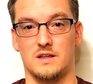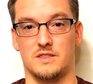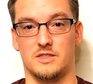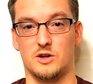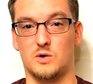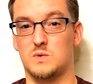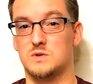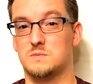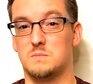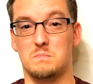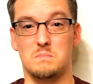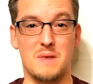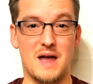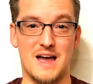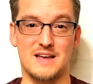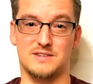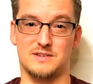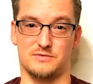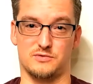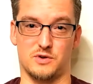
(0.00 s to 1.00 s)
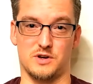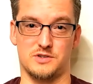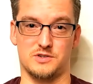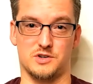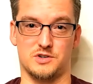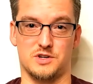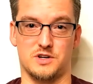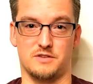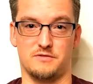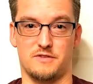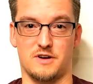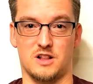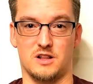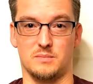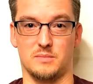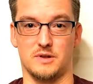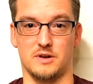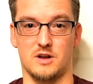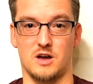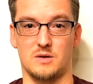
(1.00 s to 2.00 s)
there was massive research and
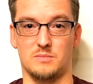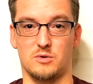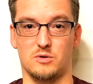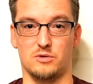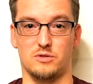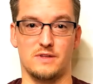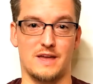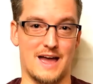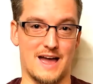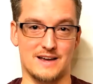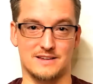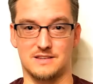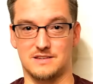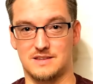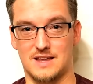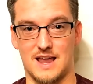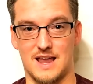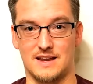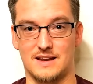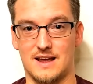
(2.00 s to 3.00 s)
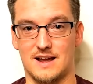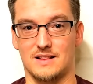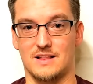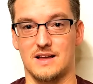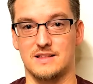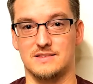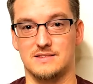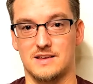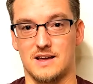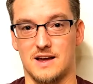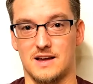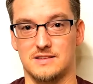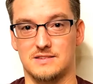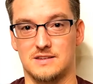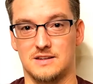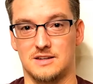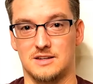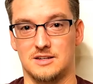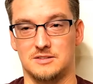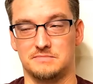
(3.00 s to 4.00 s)
development on both the Axis and Allied sides,